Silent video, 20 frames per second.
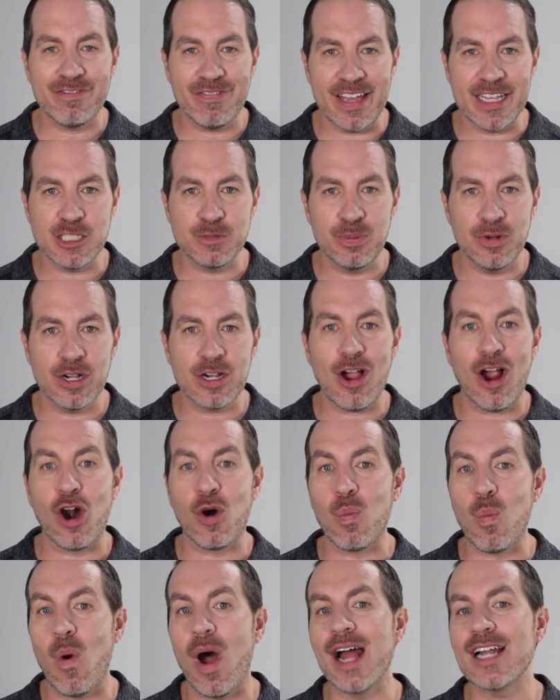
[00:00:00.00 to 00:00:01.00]
Facebook are
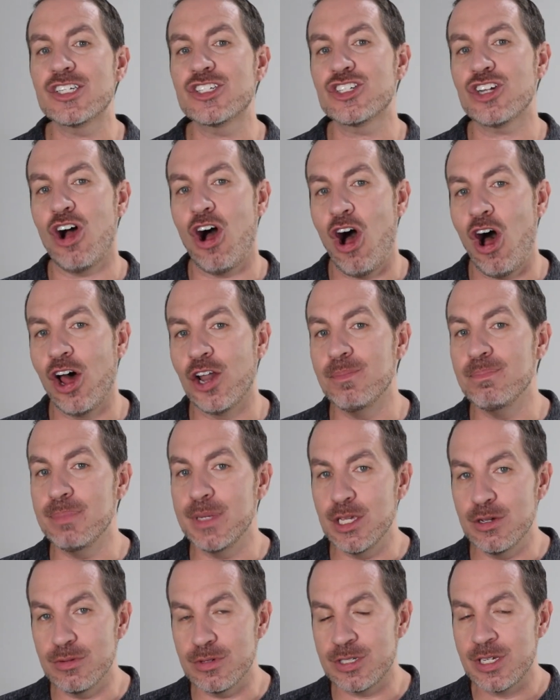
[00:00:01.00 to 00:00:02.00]
watched on
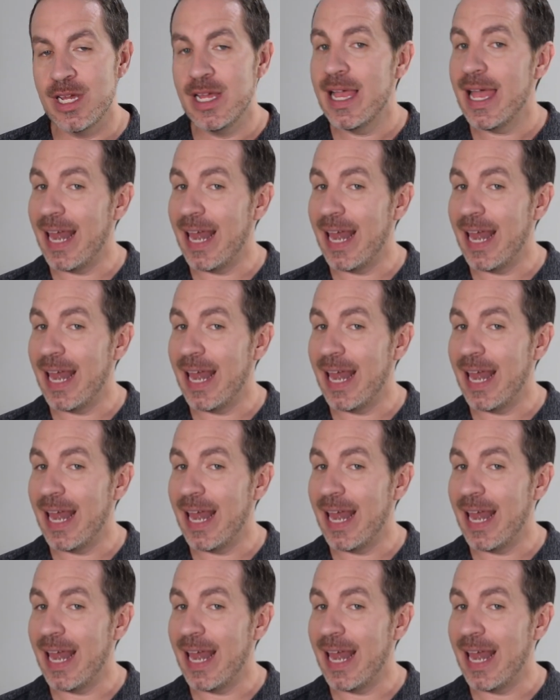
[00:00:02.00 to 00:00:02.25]
mute.